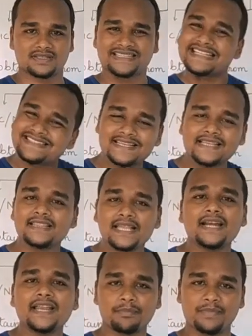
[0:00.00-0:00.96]
This
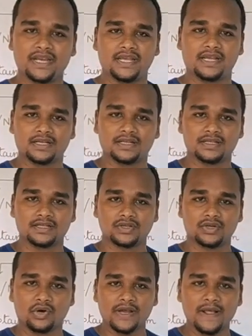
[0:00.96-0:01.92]
synthetic meaning,
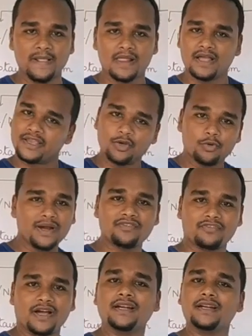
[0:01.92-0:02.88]
okay, you might
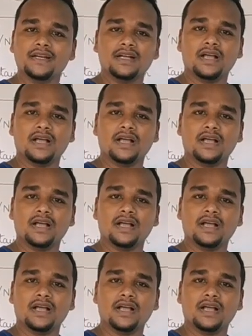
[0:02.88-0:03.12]
find